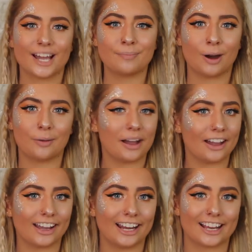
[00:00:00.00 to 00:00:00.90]
I put on my
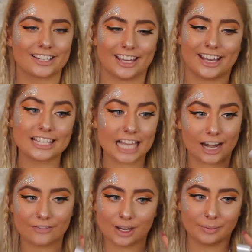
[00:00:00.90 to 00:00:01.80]
eyelashes
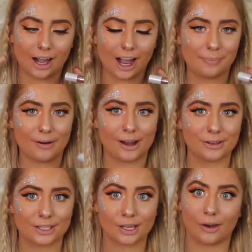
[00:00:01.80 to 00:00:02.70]
and I've done my
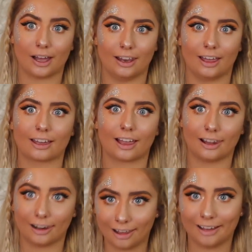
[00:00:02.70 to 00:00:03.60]
eyebrows, so I look
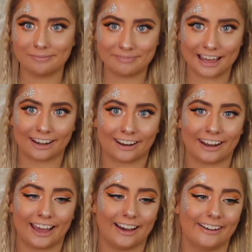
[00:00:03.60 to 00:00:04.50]
a lot better
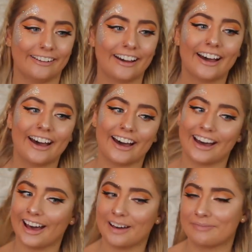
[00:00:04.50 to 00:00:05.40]
now.
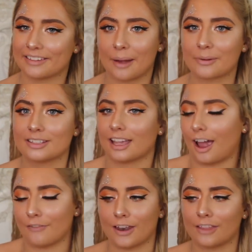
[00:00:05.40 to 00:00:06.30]
But that was
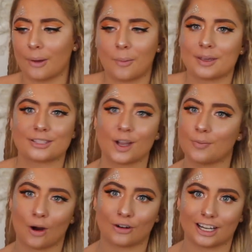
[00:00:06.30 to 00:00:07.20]
like, I thought that would be so
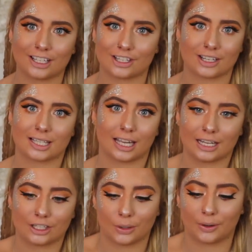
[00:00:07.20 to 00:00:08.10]
boring to just
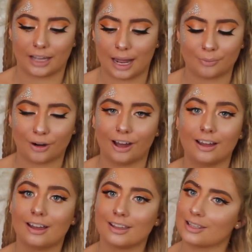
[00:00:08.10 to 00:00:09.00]
like do on
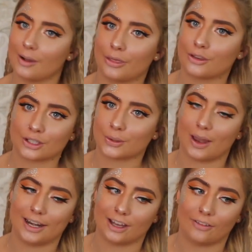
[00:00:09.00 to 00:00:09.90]
camera. So I've just
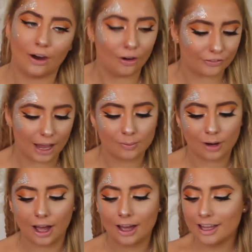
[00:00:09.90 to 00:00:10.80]
quickly done that off
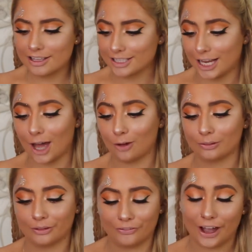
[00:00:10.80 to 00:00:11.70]
camera. So
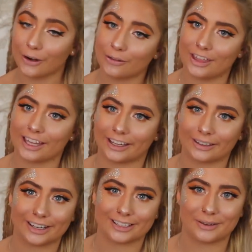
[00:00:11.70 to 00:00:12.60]
now the final thing I've
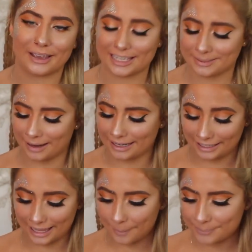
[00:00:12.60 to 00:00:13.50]
got to do is my
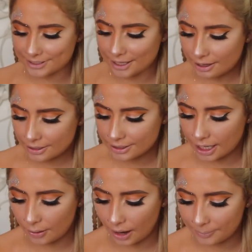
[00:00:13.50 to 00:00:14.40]
lips.
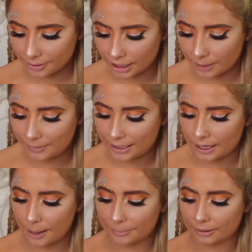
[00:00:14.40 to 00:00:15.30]
So I'm going to
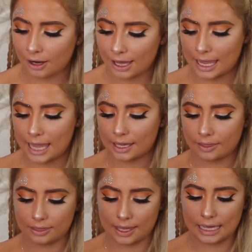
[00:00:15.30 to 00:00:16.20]
be
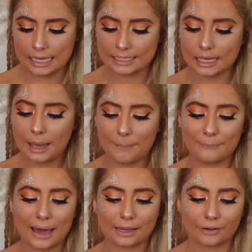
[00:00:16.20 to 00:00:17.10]
applying this
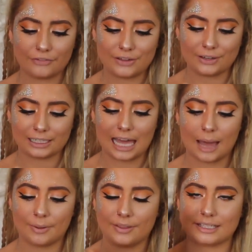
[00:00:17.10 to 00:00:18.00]
MAC Viva
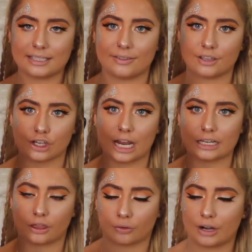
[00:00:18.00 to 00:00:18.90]
Glam. This is in the
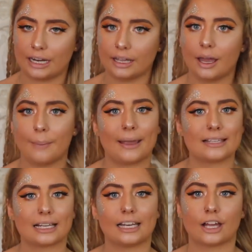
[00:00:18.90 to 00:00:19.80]
shade 3.
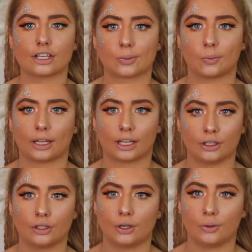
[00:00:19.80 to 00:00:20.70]
Basically, I just want like
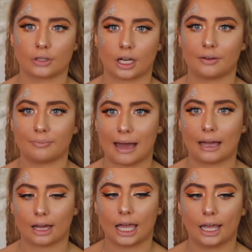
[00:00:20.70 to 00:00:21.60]
a nude kind of
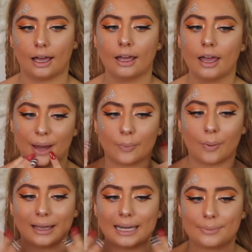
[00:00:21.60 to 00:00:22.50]
matte colour, but I
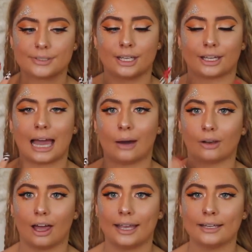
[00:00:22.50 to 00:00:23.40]
want my lips to look
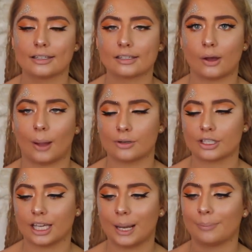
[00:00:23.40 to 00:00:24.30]
outlined. So I'm
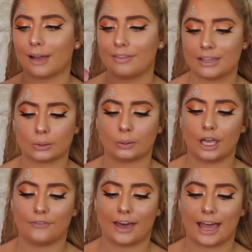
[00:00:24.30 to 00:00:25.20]
just going to apply this all
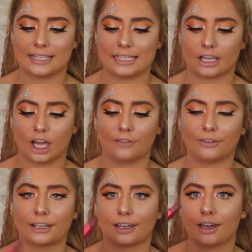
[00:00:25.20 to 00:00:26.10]
over as it's kind of
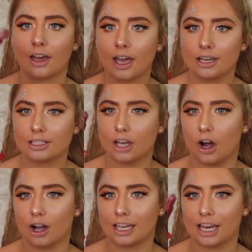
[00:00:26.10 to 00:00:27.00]
like a
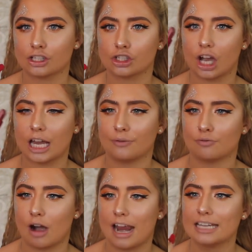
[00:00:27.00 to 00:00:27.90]
darkish kind
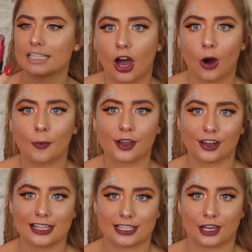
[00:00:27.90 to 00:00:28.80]
of red. Oh my
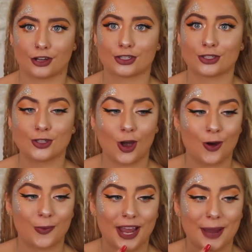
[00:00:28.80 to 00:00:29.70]
goodness, it looks
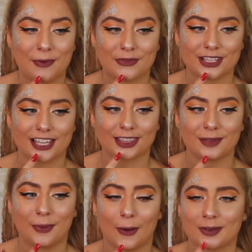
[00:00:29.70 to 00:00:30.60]
so weird with just like
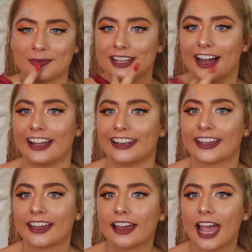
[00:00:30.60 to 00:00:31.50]
the bottom done
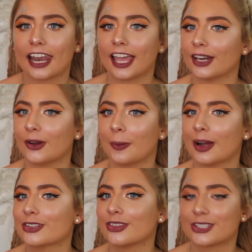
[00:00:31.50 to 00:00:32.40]
and like not
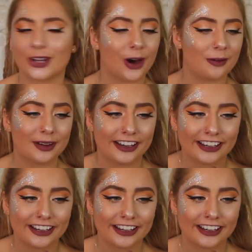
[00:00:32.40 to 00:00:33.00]
much on the top.